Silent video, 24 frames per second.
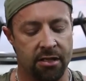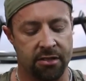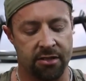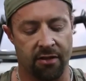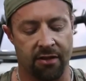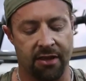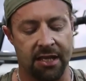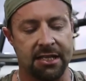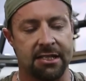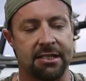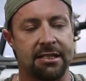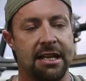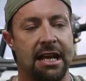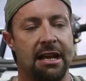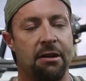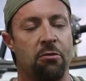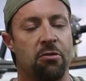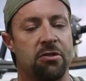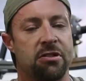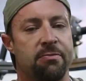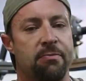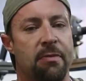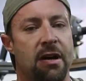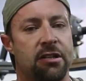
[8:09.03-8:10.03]
So this set
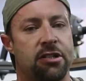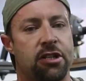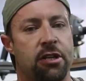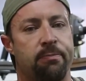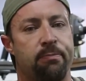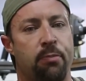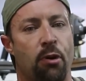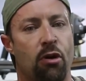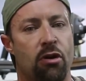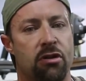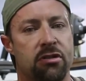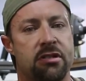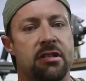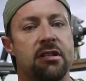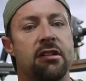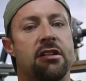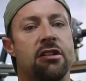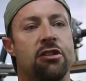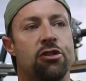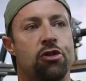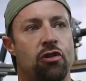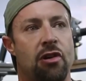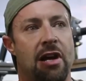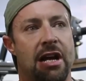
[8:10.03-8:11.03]
was much a pause and
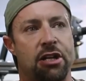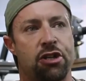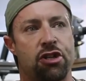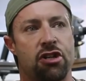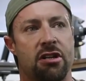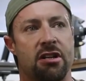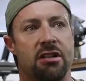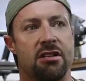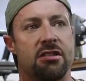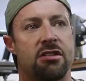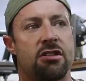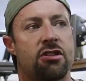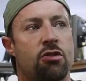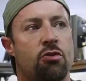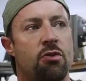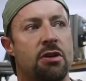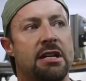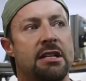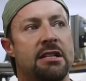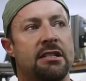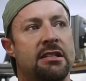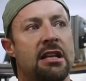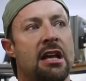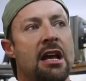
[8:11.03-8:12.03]
contraction and
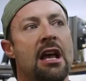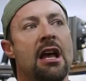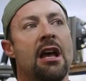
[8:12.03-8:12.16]
squeeze,